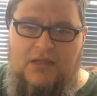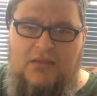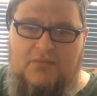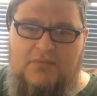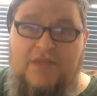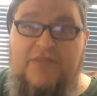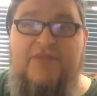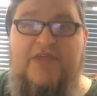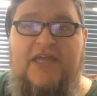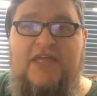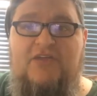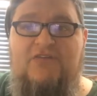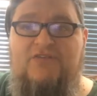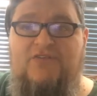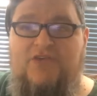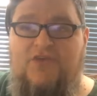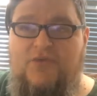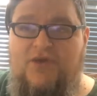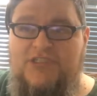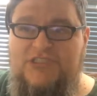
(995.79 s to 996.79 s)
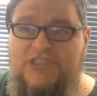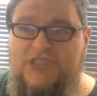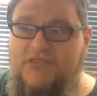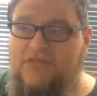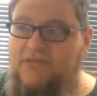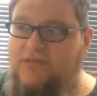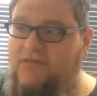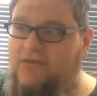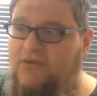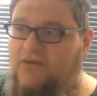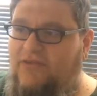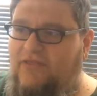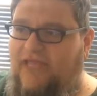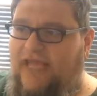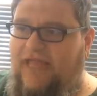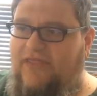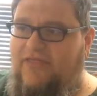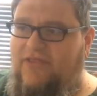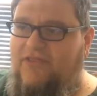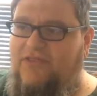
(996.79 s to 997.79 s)
Um, thank you for the question or
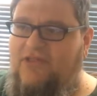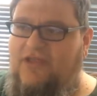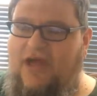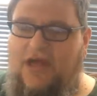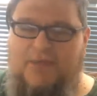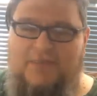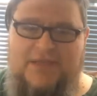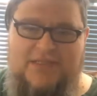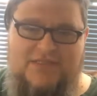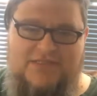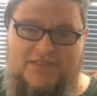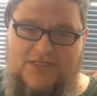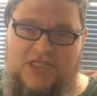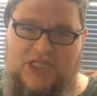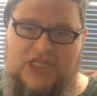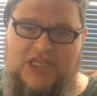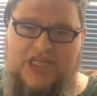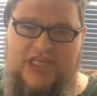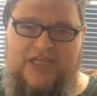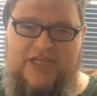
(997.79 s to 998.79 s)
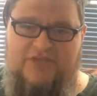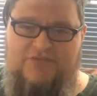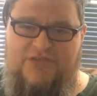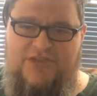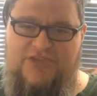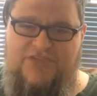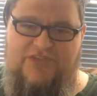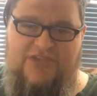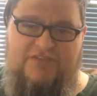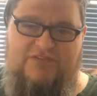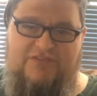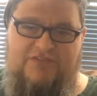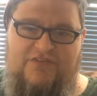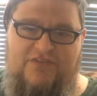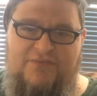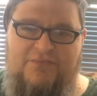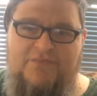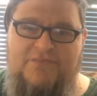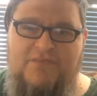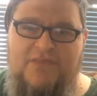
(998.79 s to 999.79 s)
the, the comments. Thank you for the stuff.
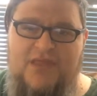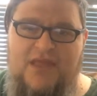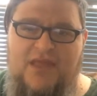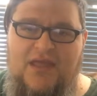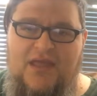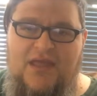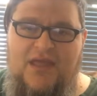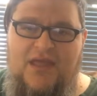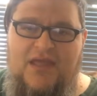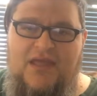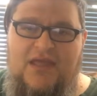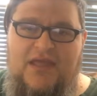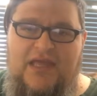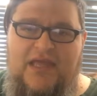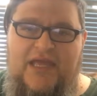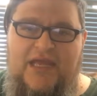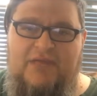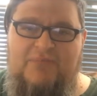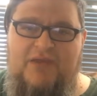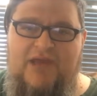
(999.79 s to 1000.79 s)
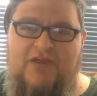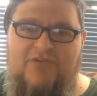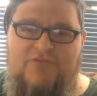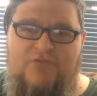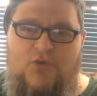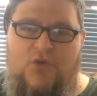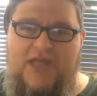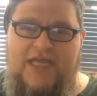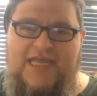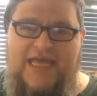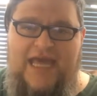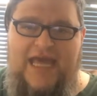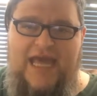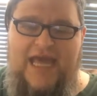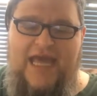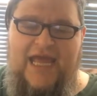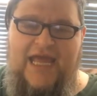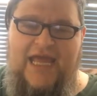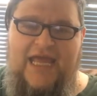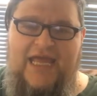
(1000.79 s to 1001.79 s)
Idic Beer
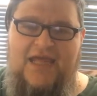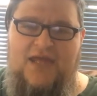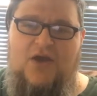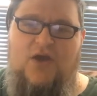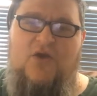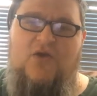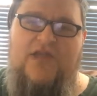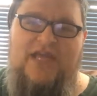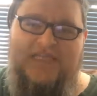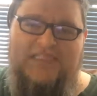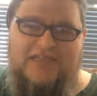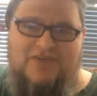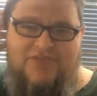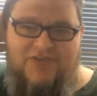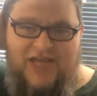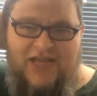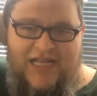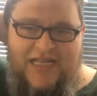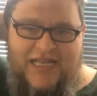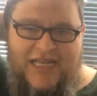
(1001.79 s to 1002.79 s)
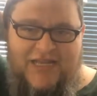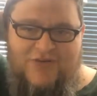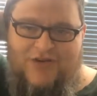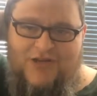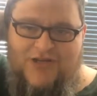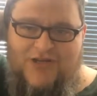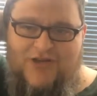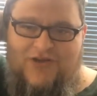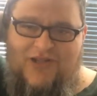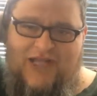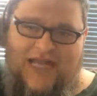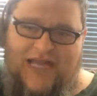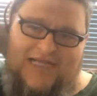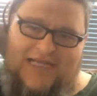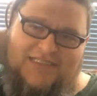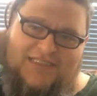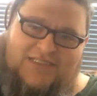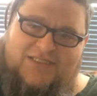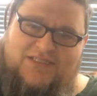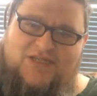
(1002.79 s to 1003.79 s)
40K. Oh, yes, I forgot Necron Girl
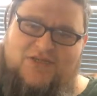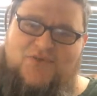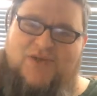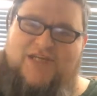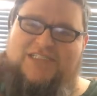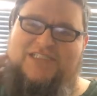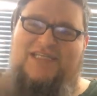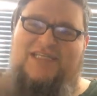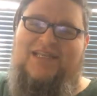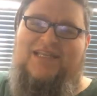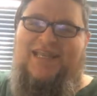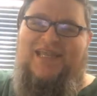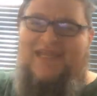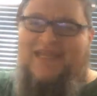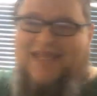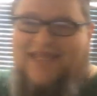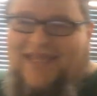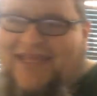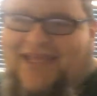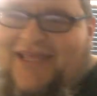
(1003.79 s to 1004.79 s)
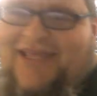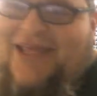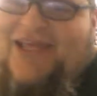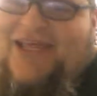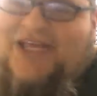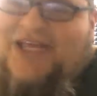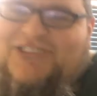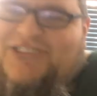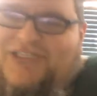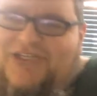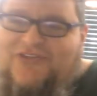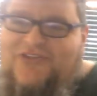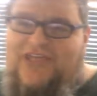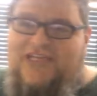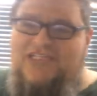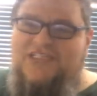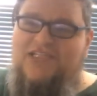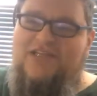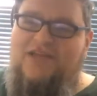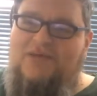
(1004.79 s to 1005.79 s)
asked the question. Do you
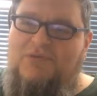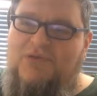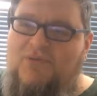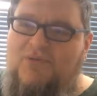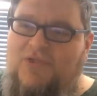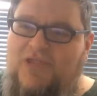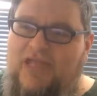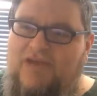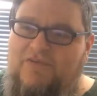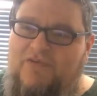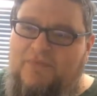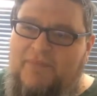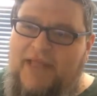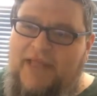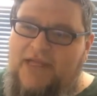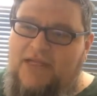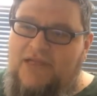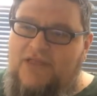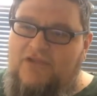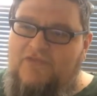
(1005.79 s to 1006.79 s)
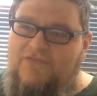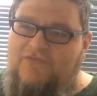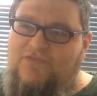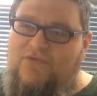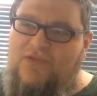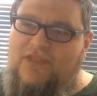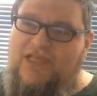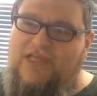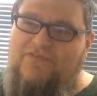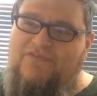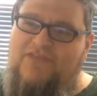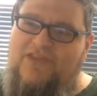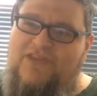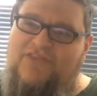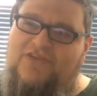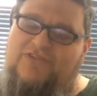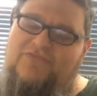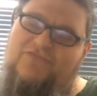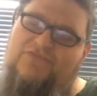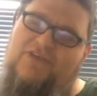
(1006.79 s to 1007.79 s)
think GW will ever make another full length
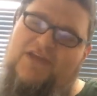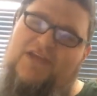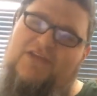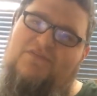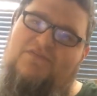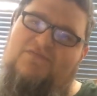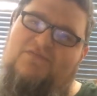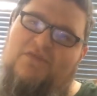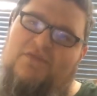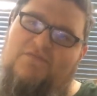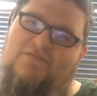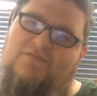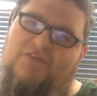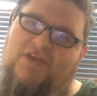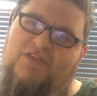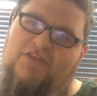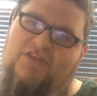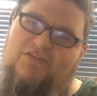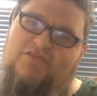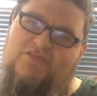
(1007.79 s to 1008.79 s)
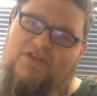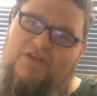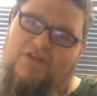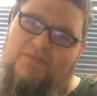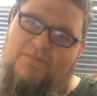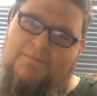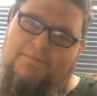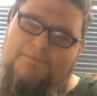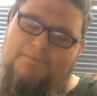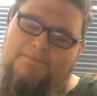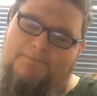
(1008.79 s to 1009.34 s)
feature, feature film?